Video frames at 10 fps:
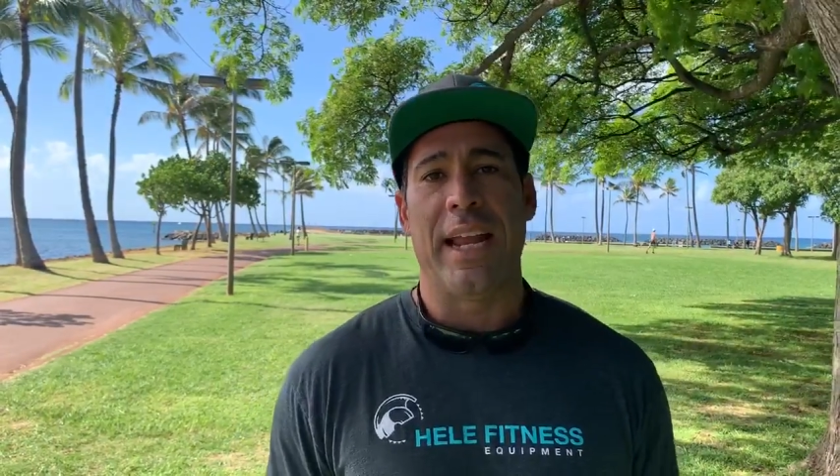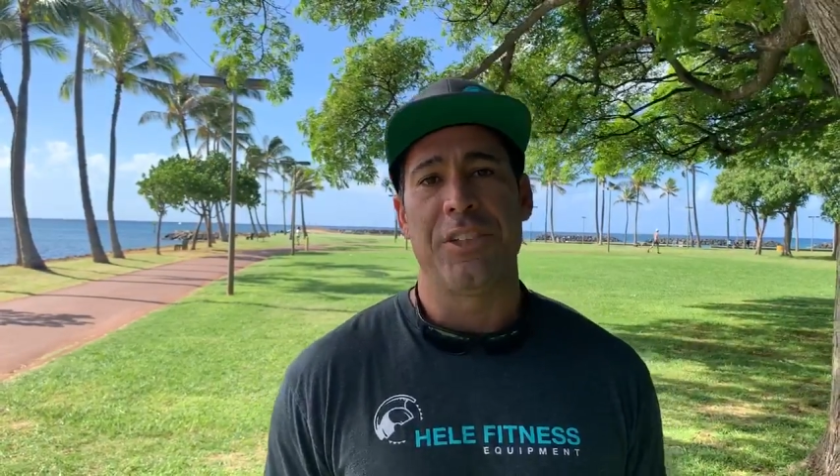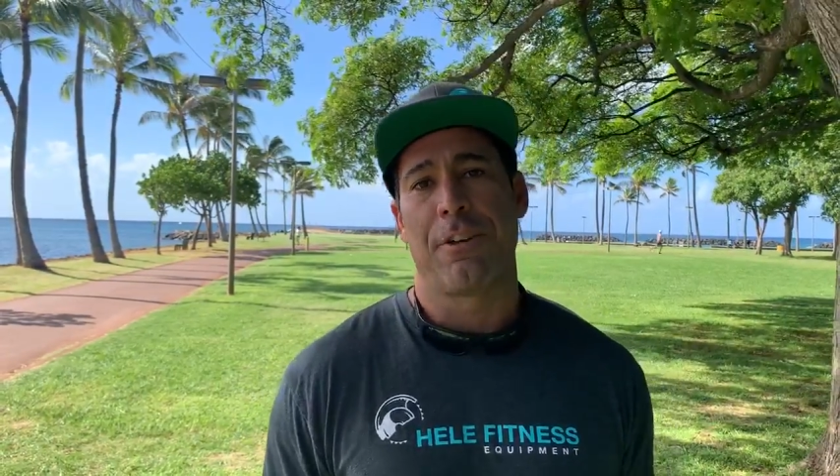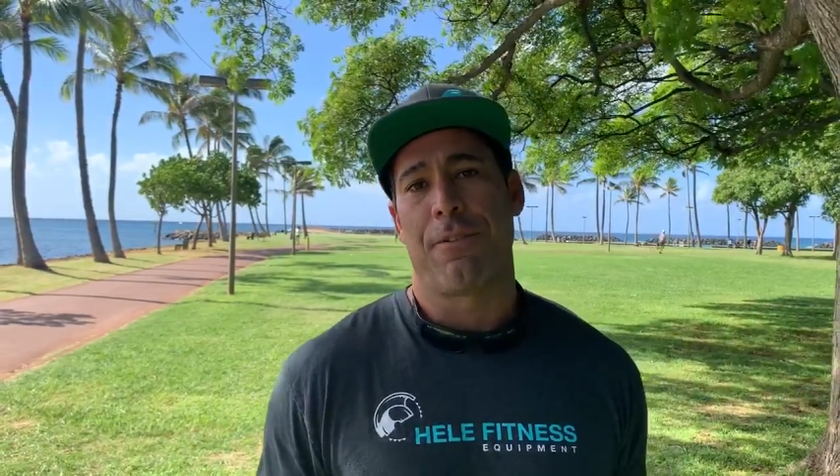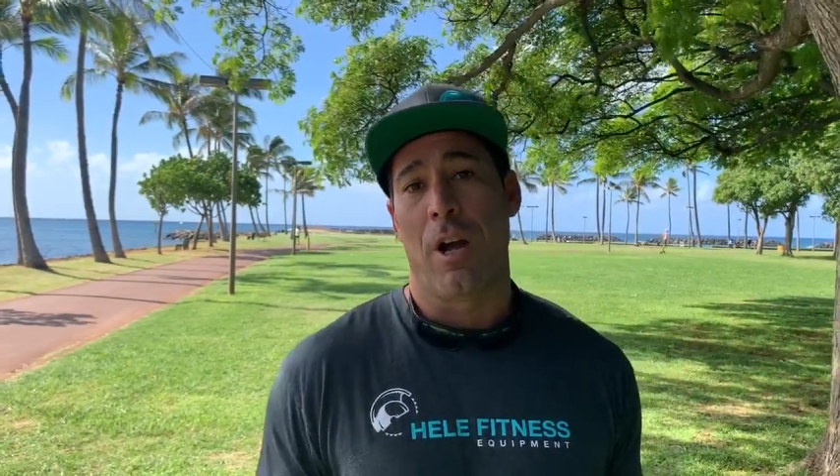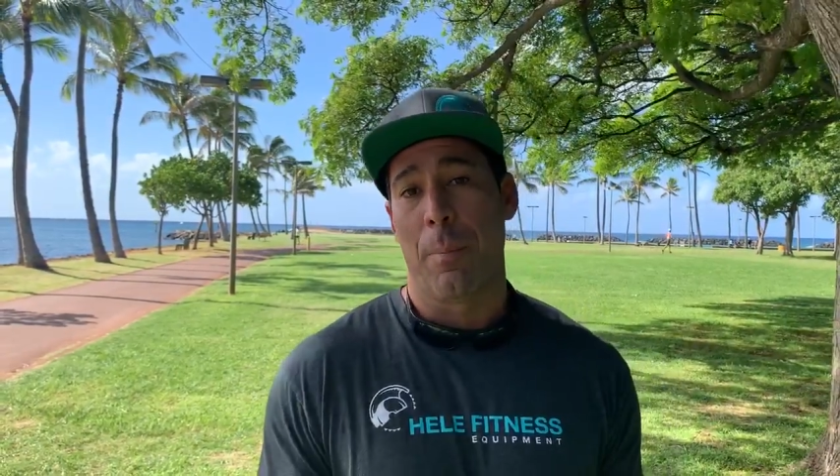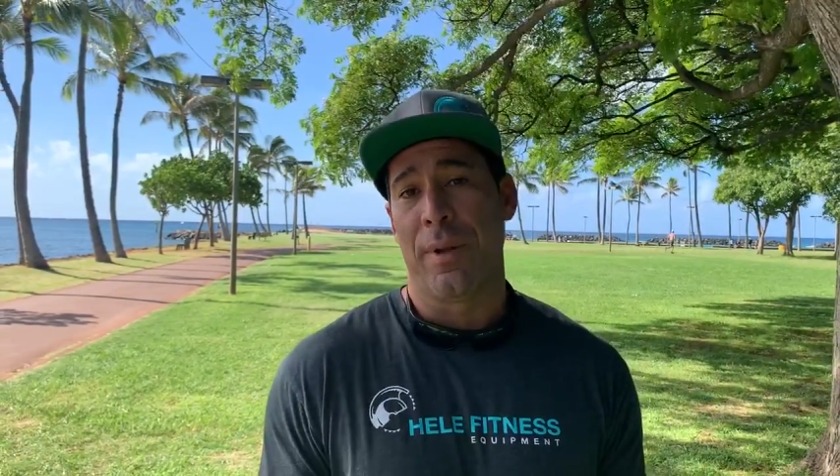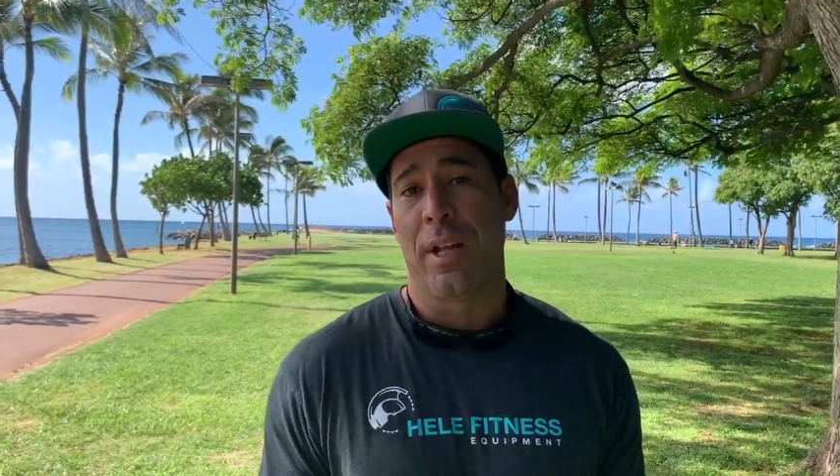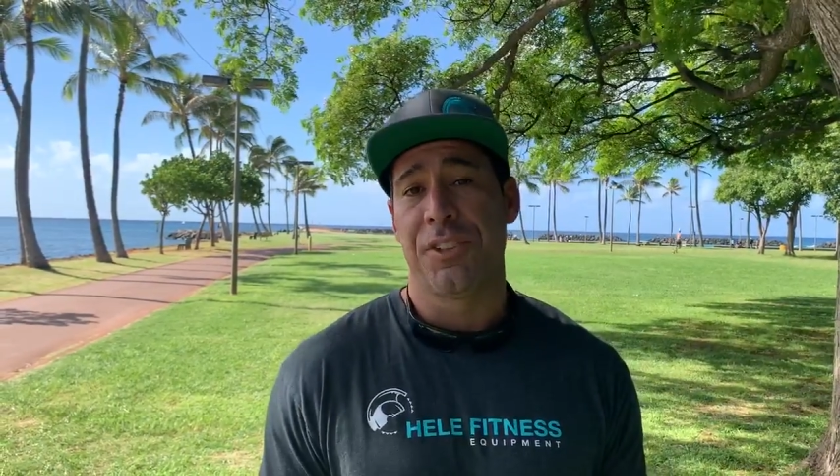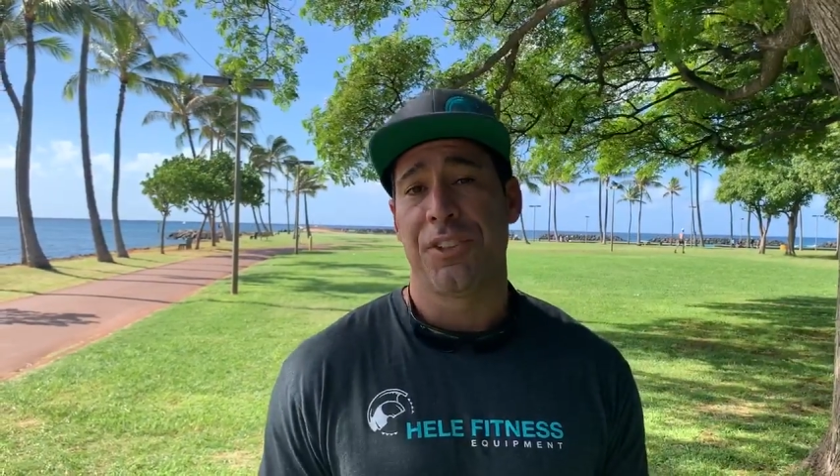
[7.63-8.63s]
Asia for
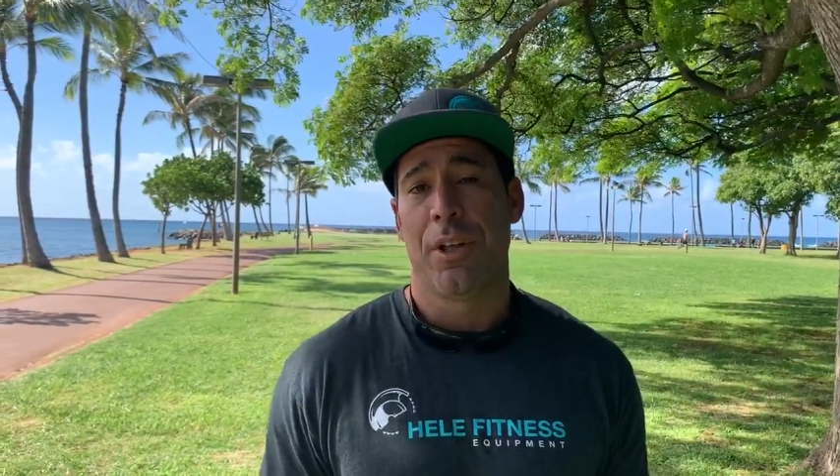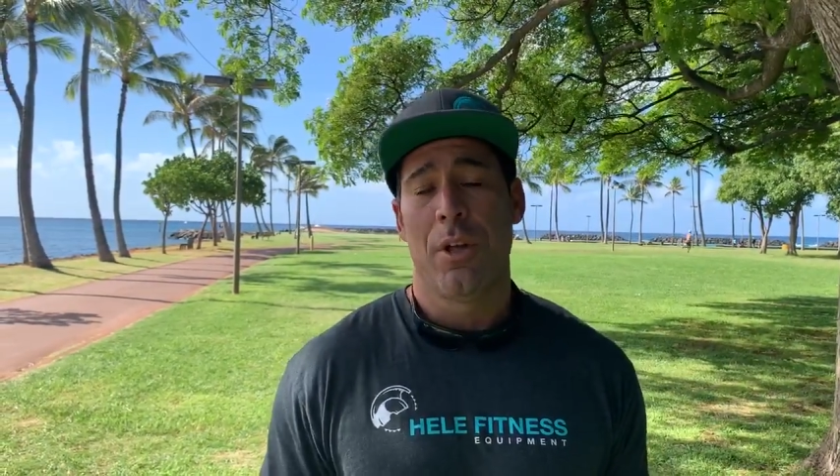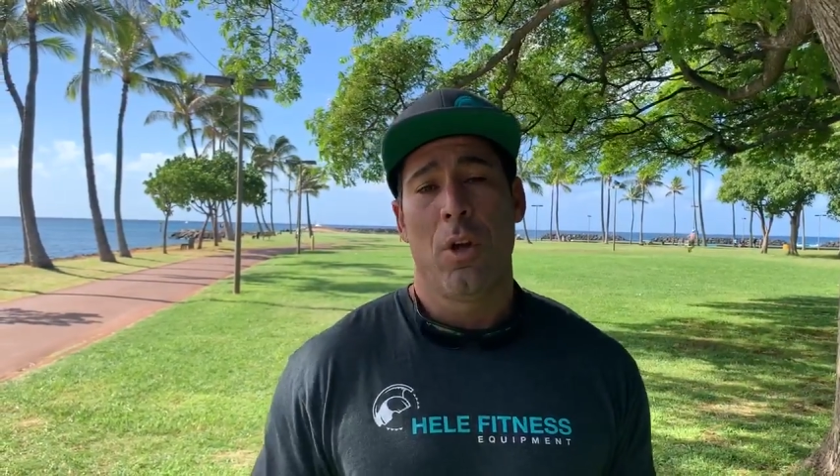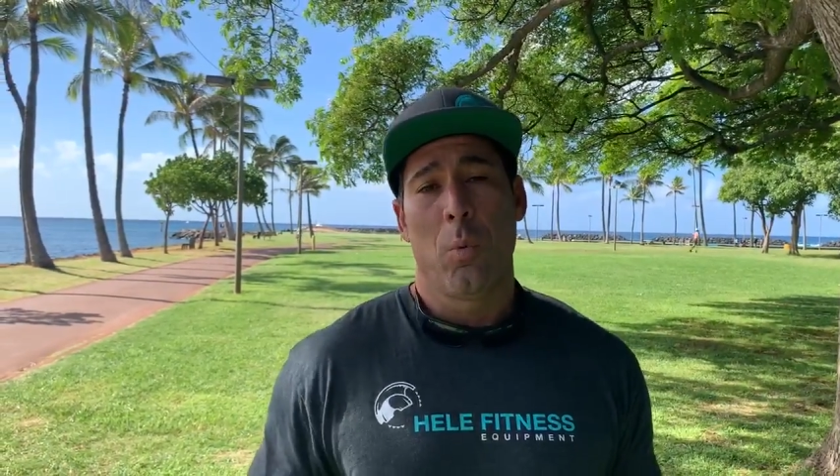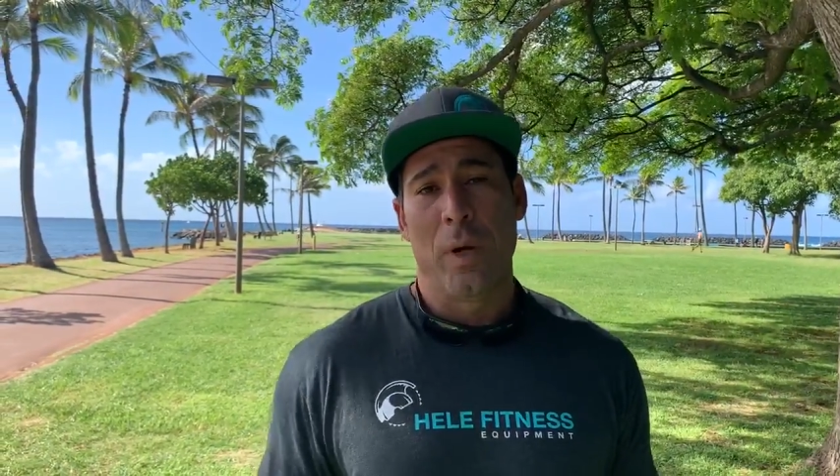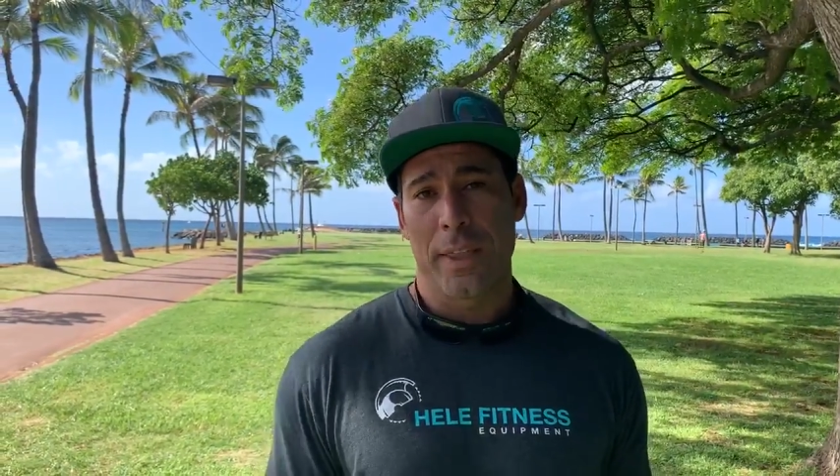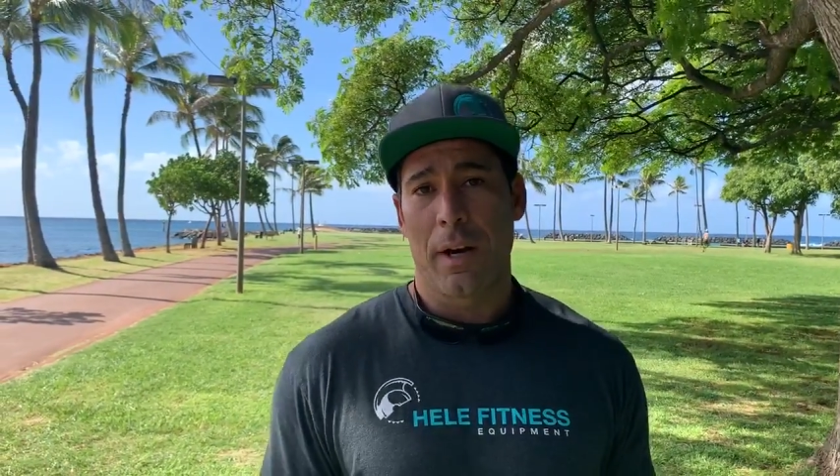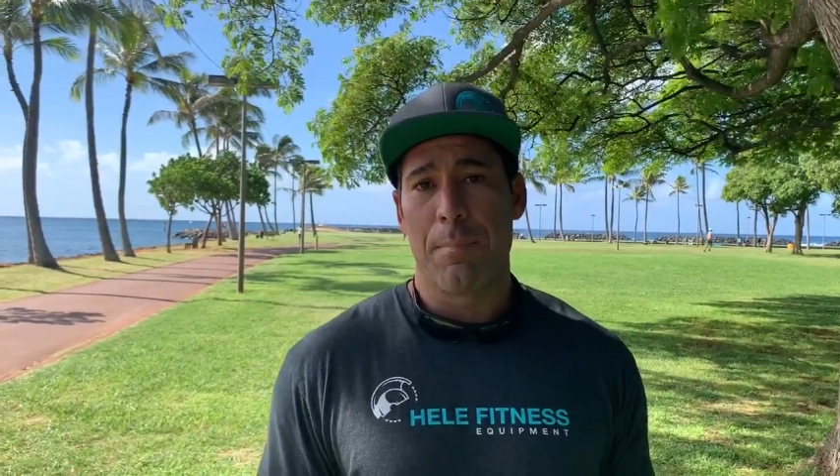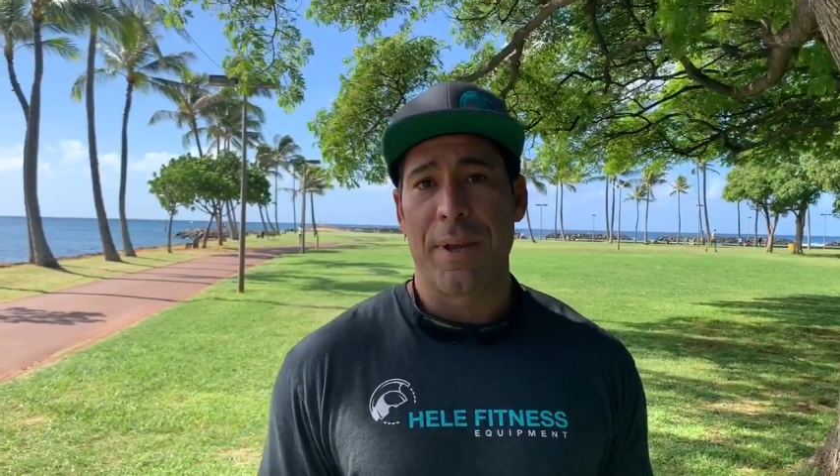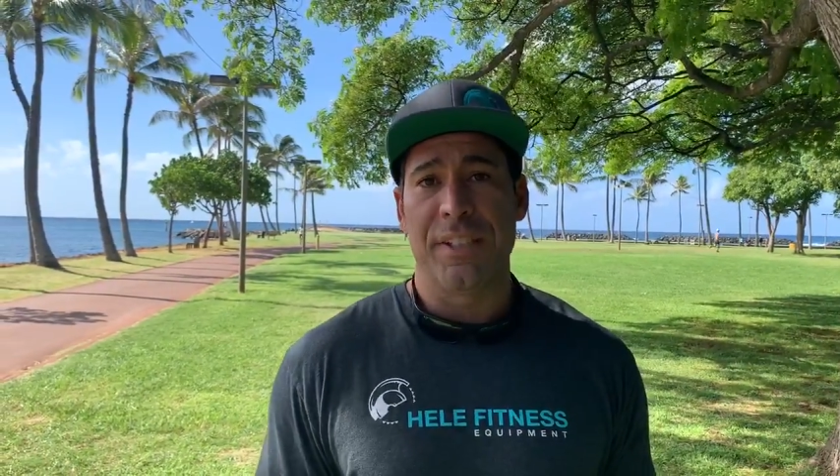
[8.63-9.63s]
helping us with
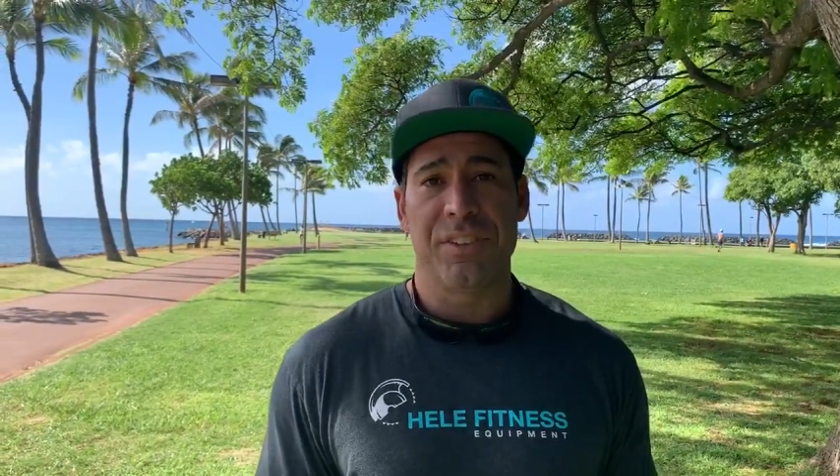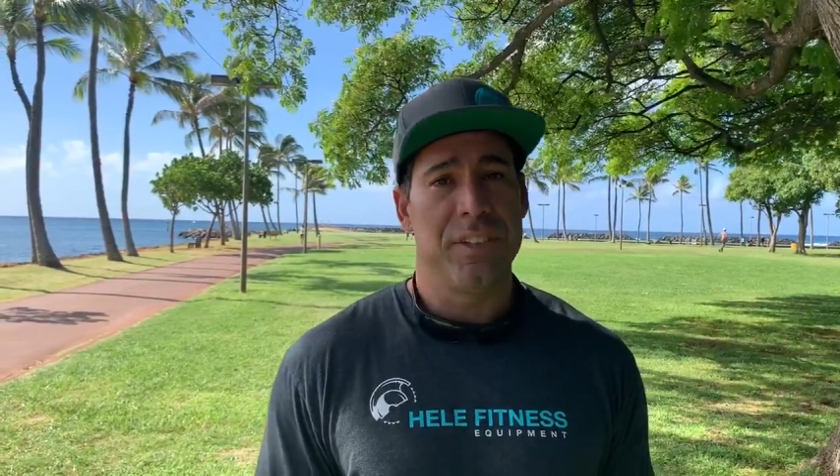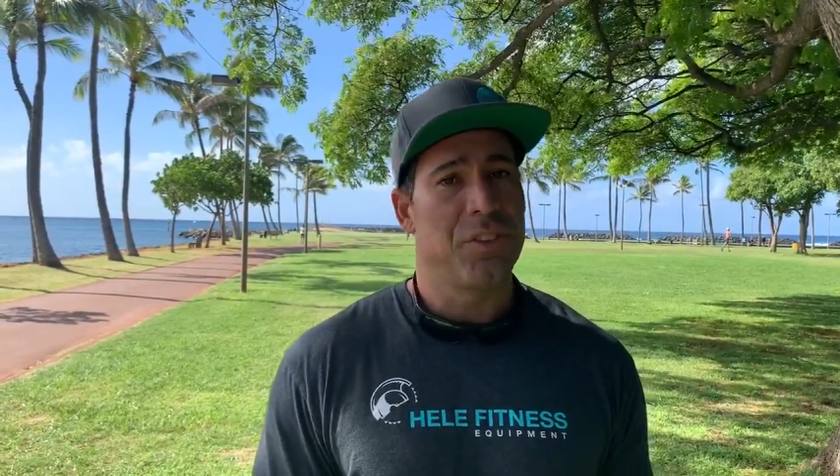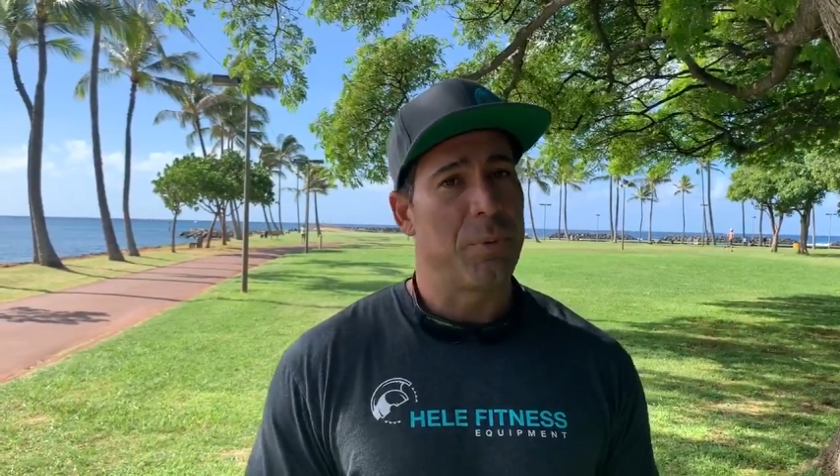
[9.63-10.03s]
our business.